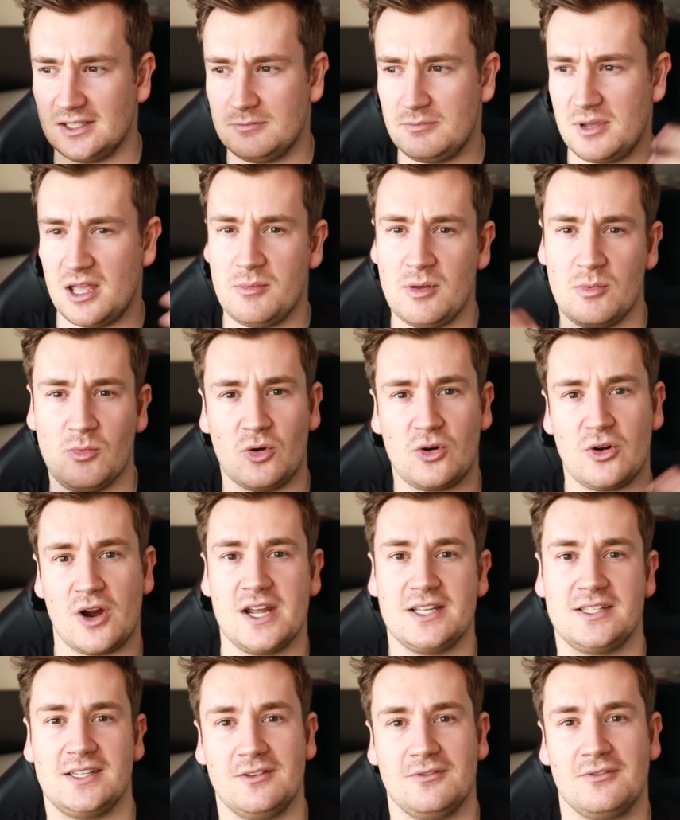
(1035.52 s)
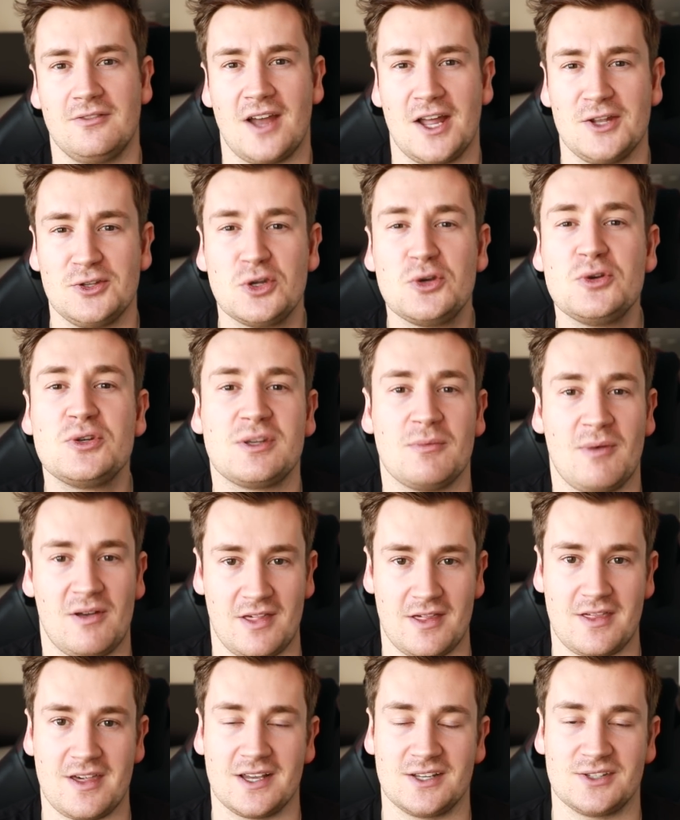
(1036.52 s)
be a bit more creative and do some
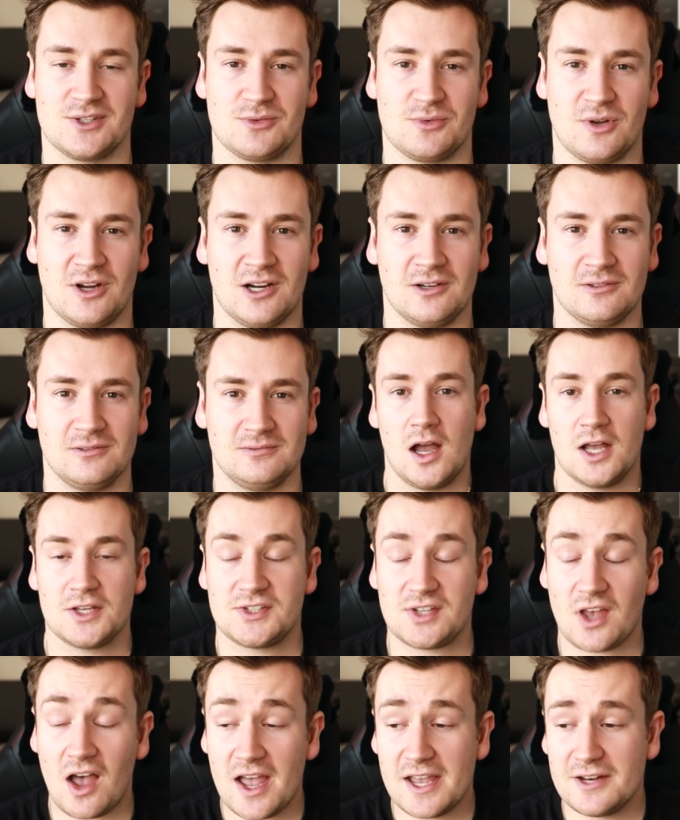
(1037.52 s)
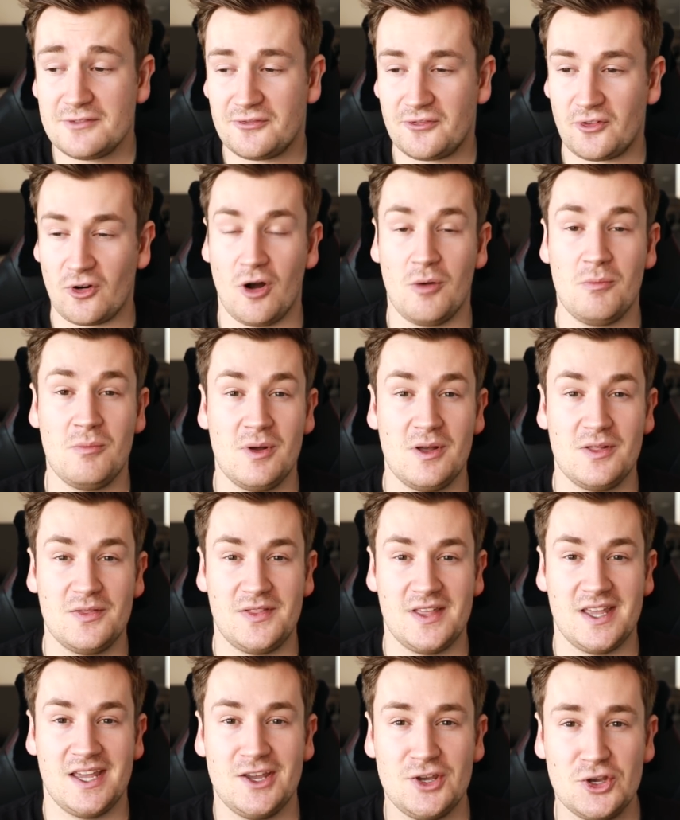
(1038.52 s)
other things as well. Aside from
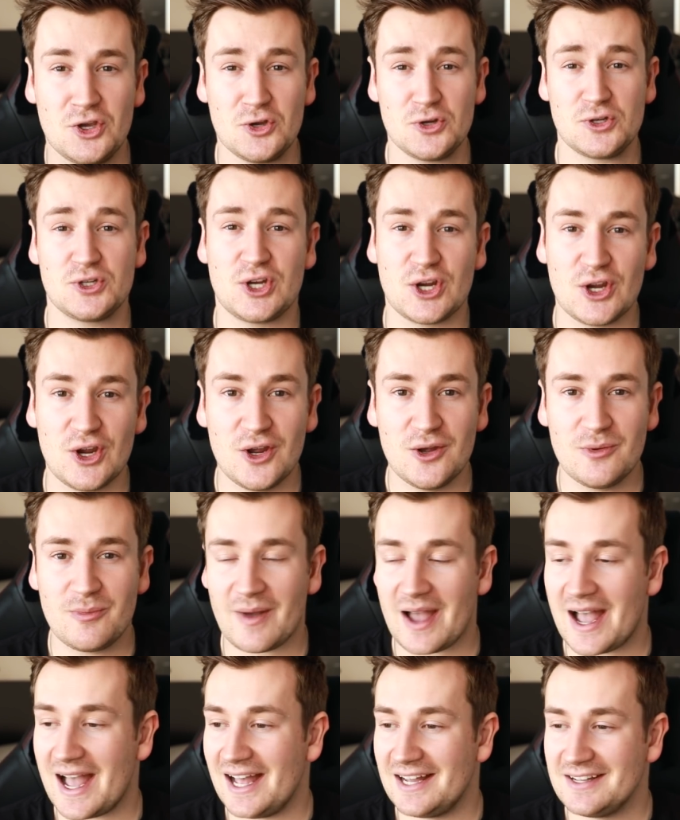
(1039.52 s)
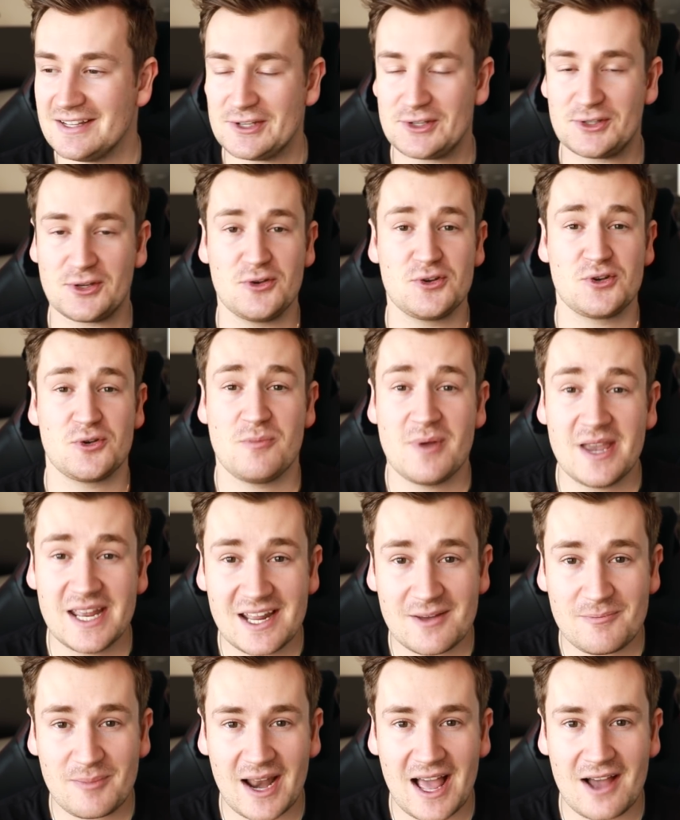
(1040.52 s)
the YouTube and the social
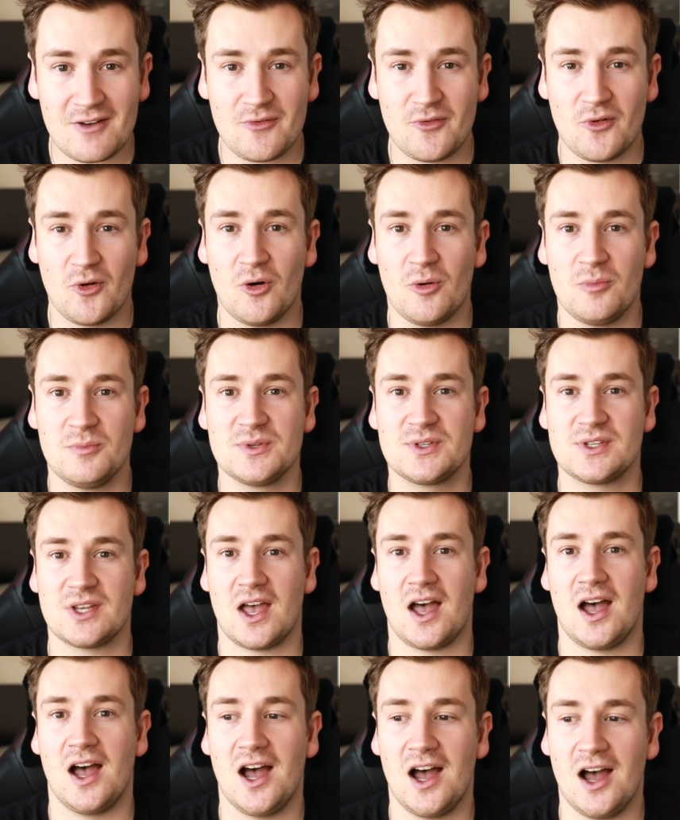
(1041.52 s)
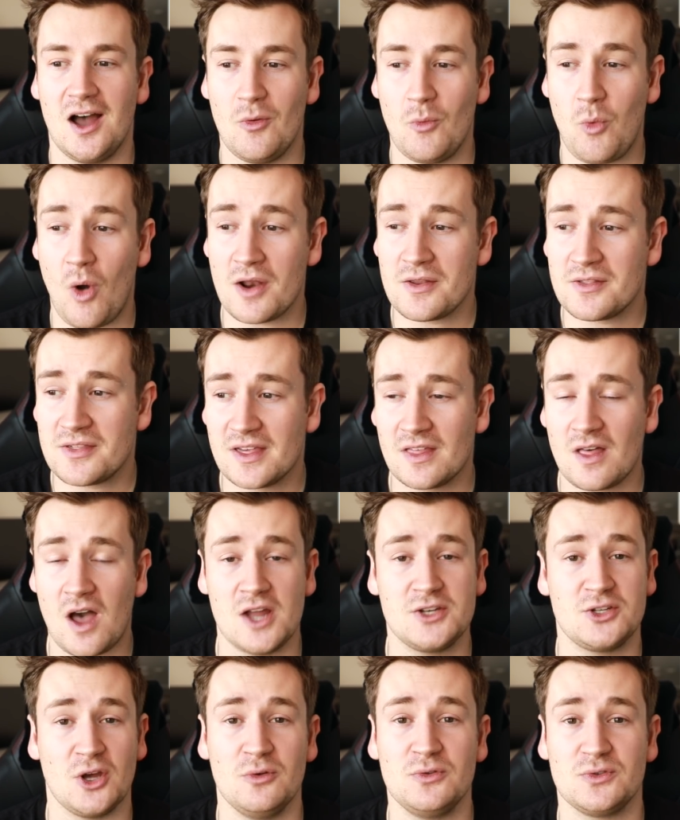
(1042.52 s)
media platforms, one thing that
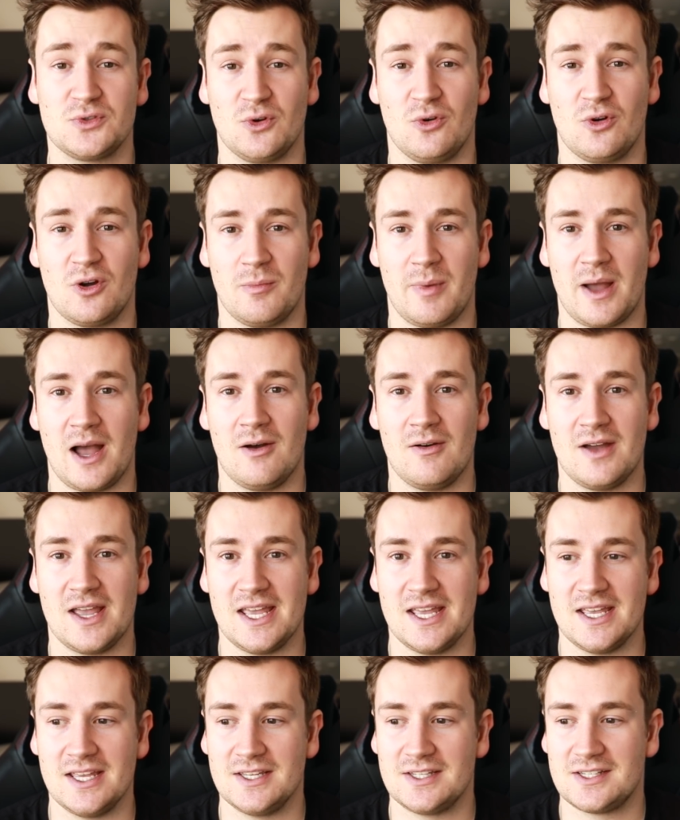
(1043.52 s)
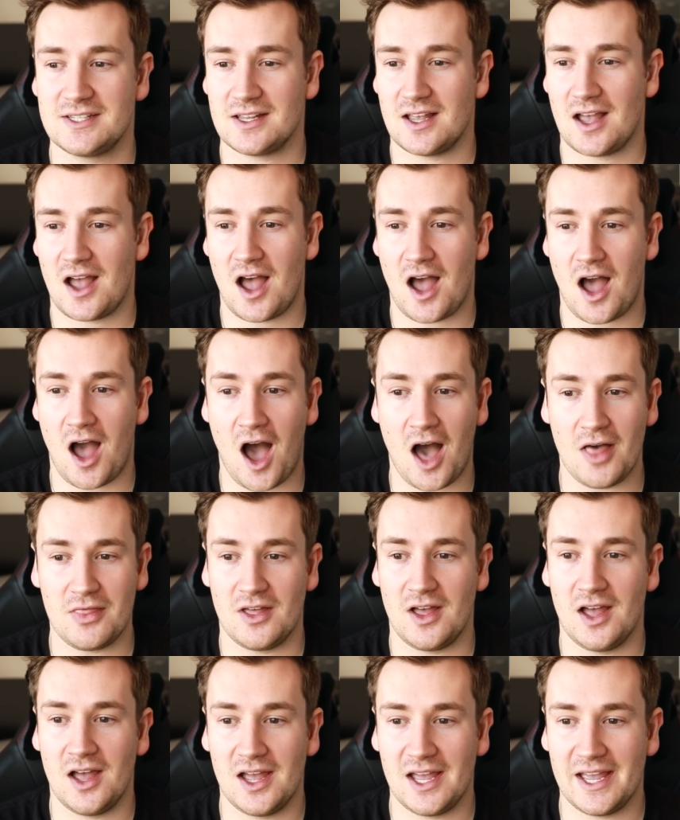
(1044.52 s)
I don't talk about is
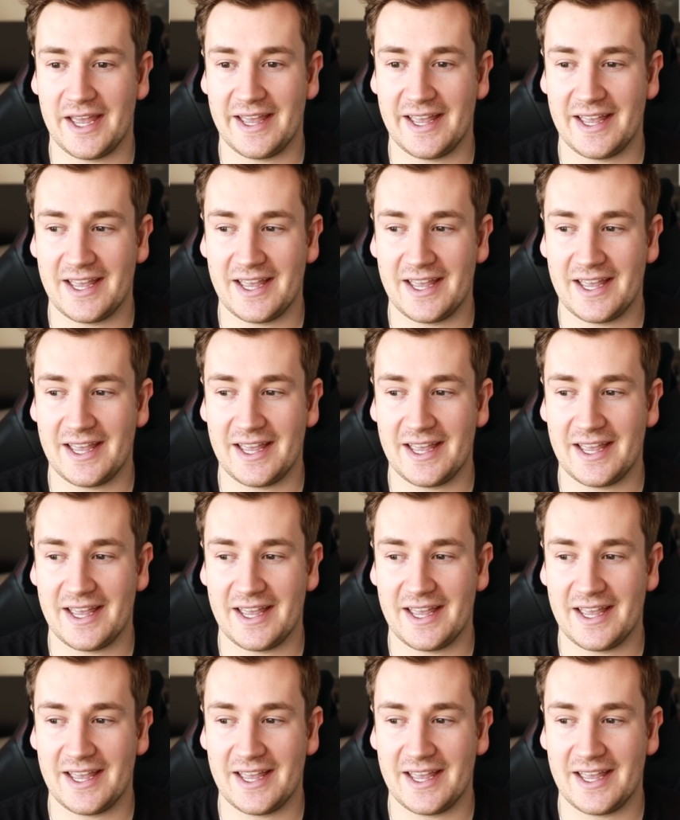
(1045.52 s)
other